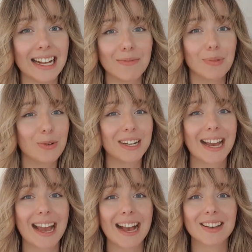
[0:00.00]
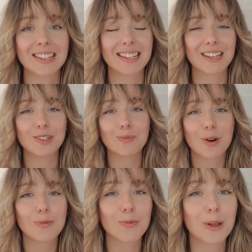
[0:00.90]
Building a house, as you
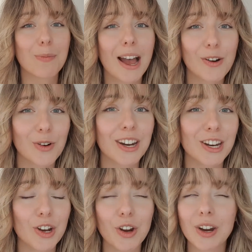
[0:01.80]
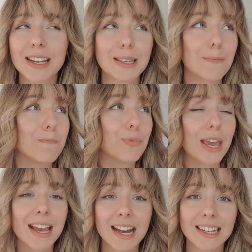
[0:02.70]
probably might already know, is a
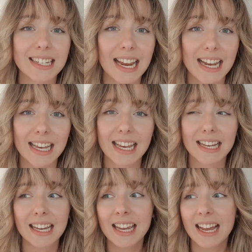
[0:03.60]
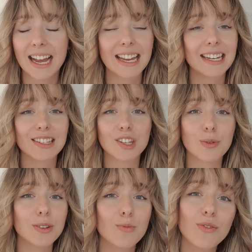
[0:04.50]
big undertaking, and so
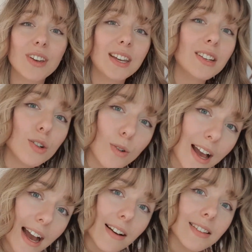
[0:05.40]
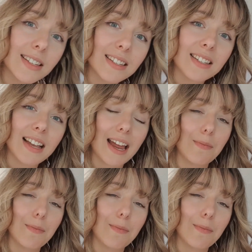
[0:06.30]
is moving into a house and